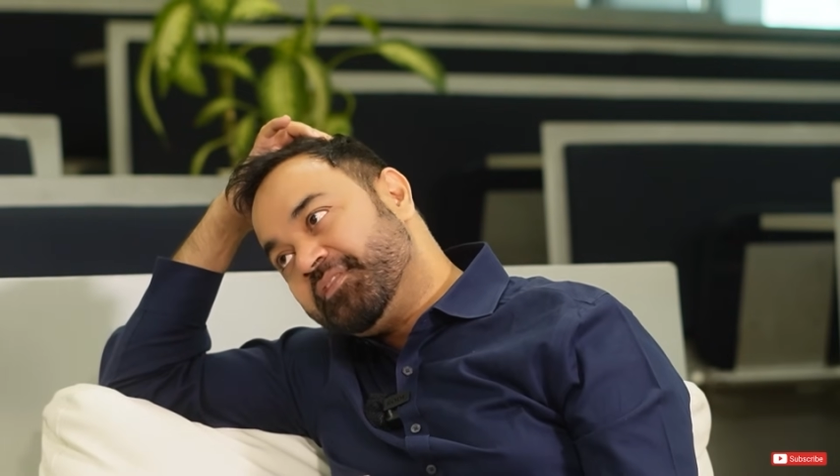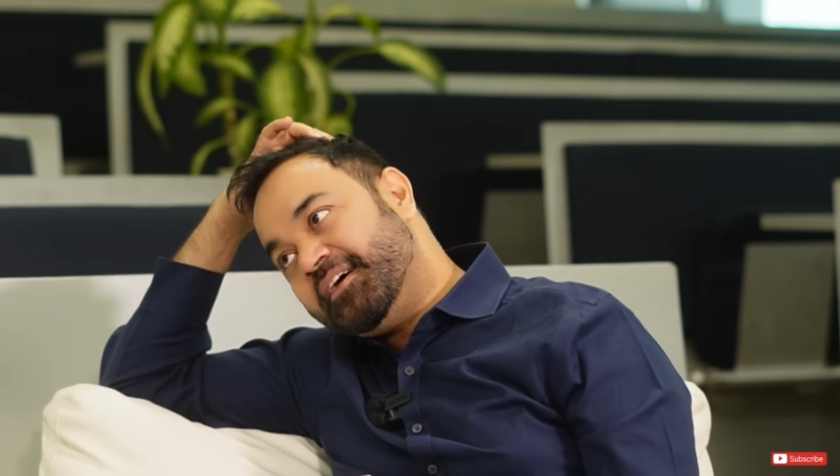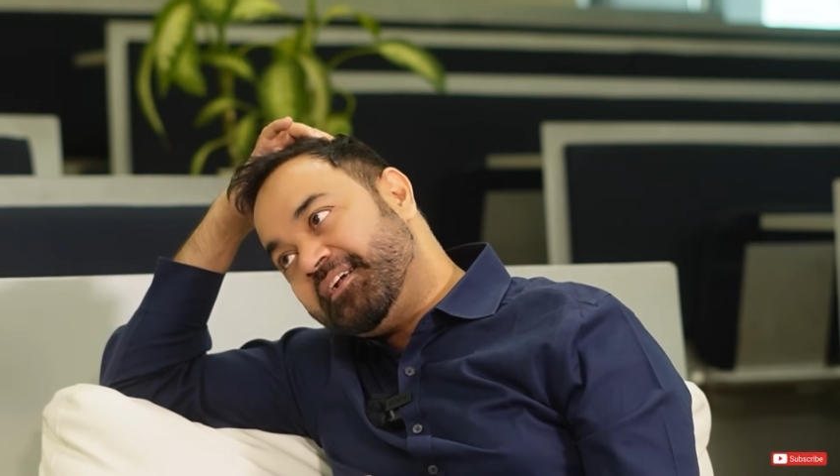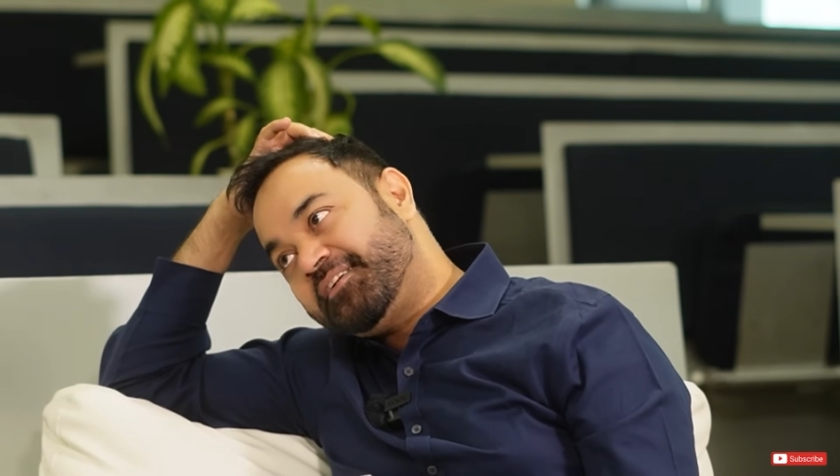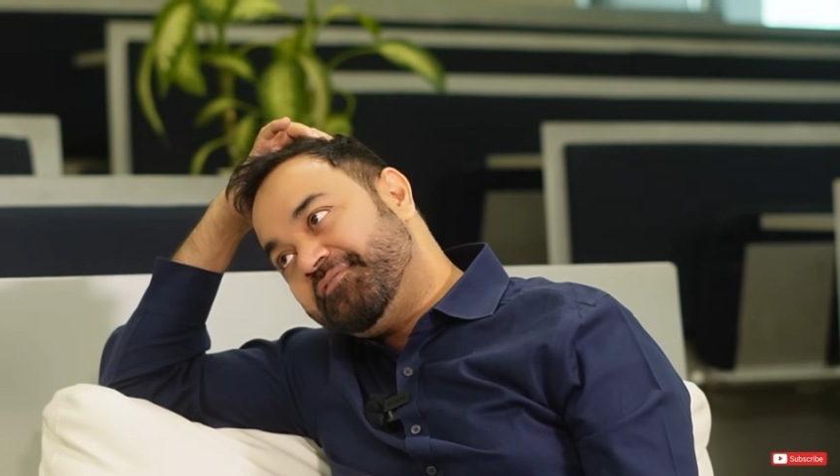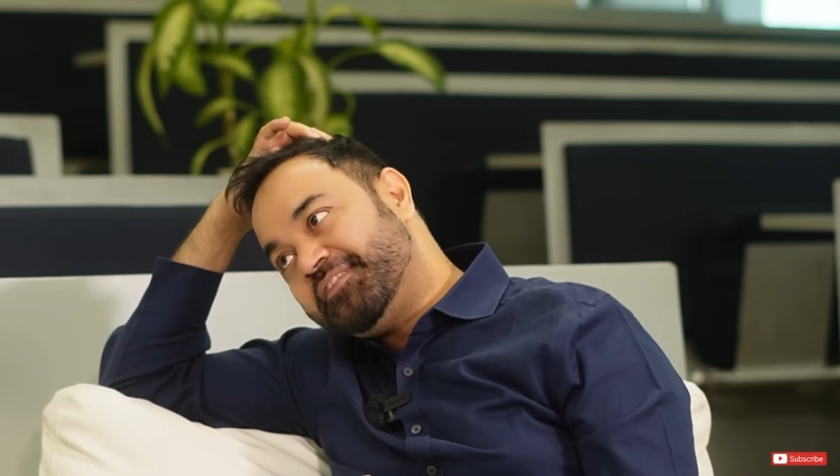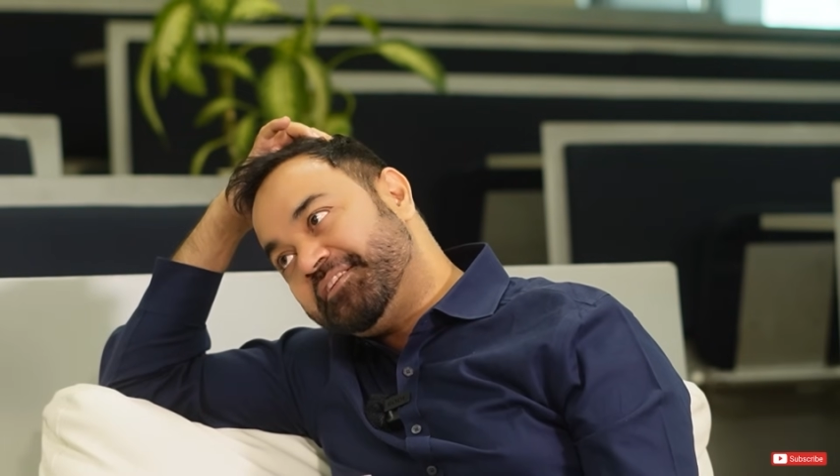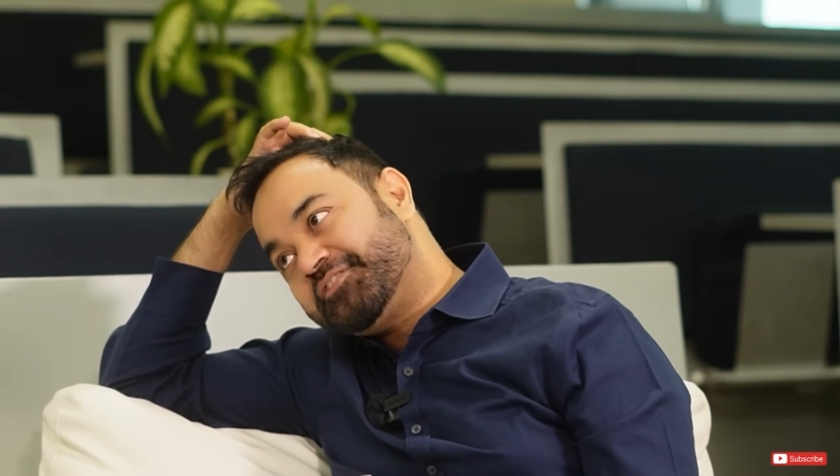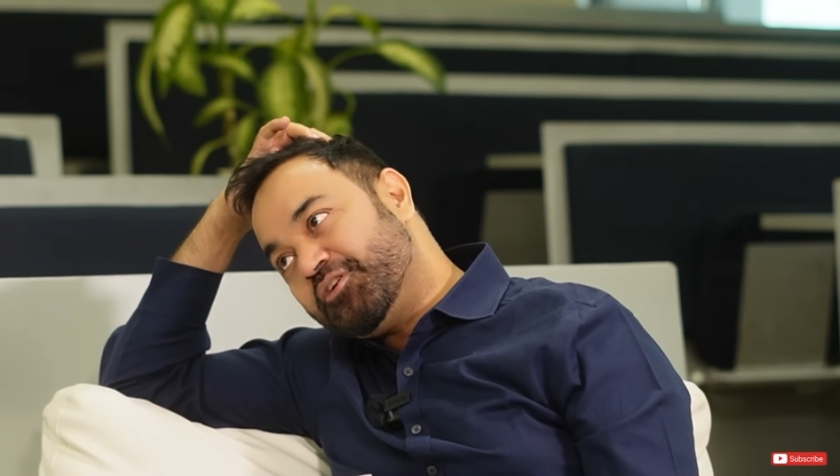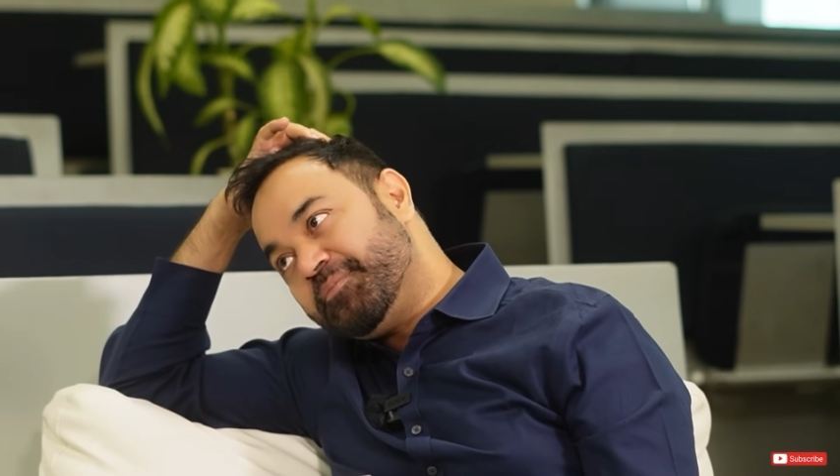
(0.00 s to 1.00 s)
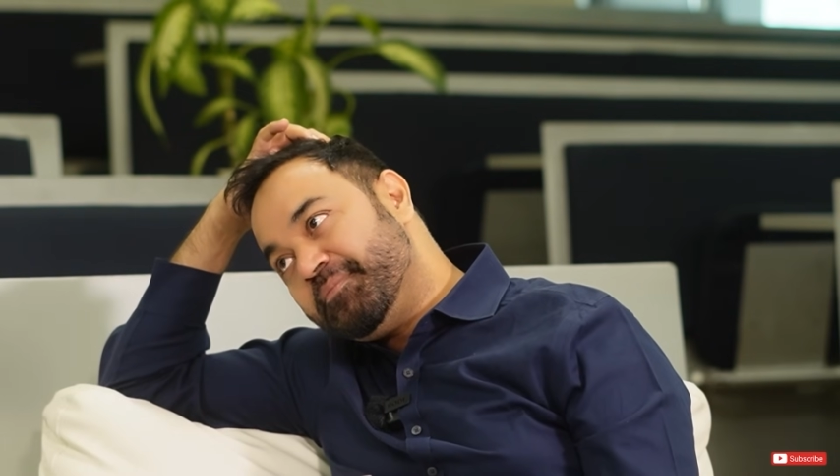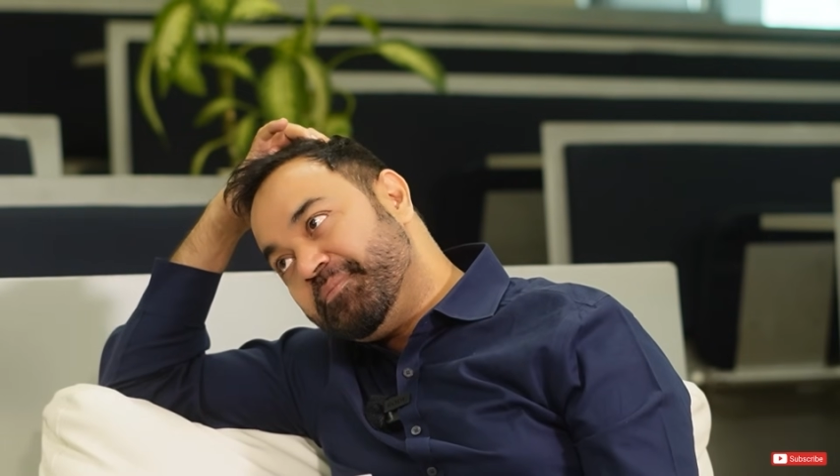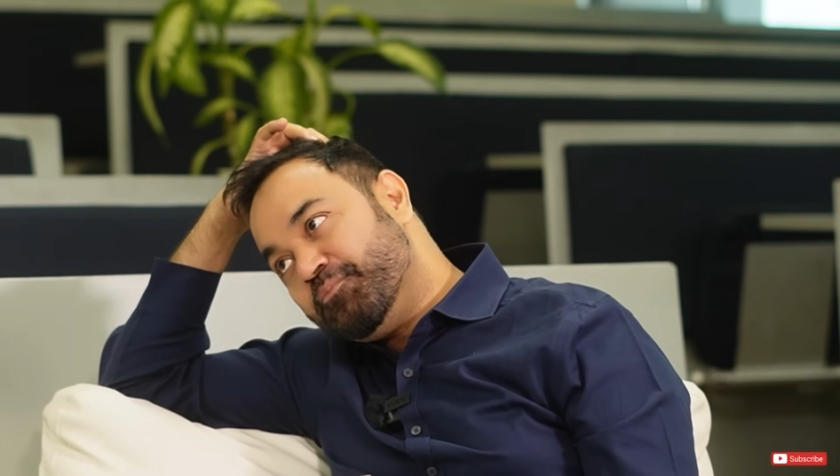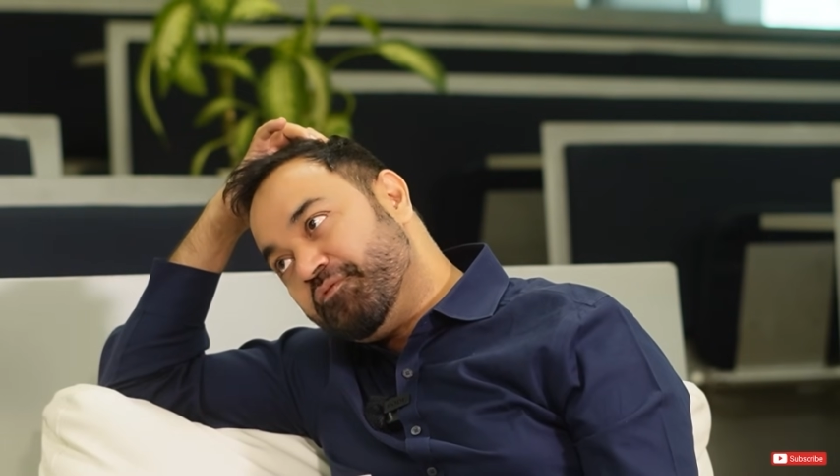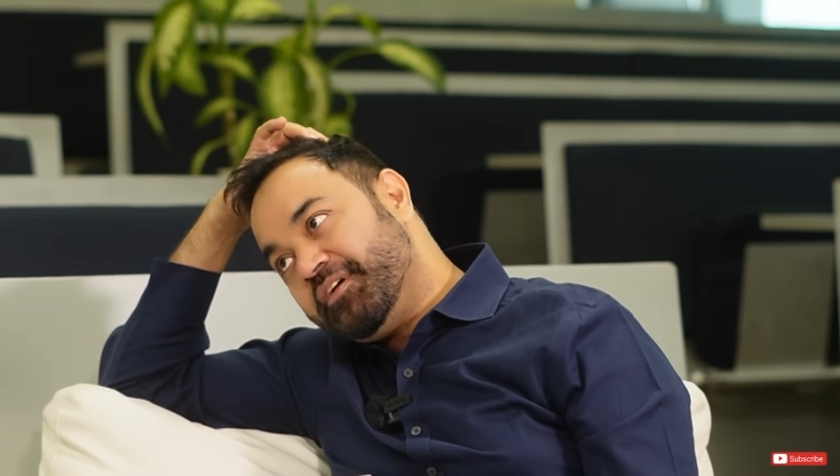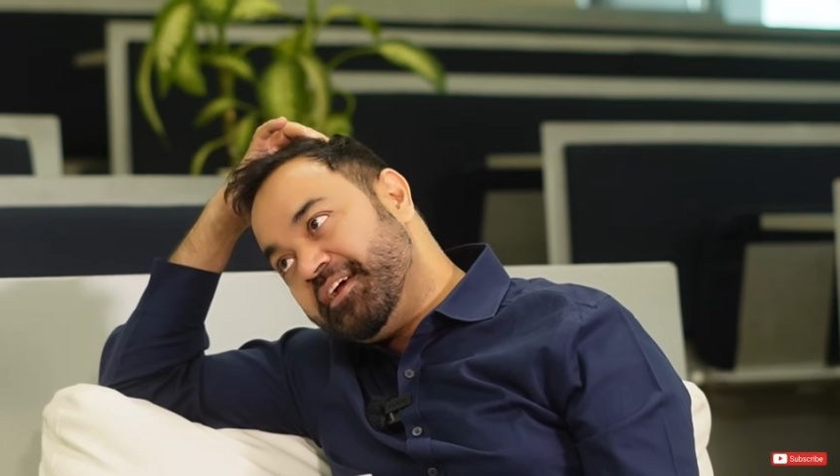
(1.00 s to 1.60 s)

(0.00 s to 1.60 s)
that whether it's going to be movie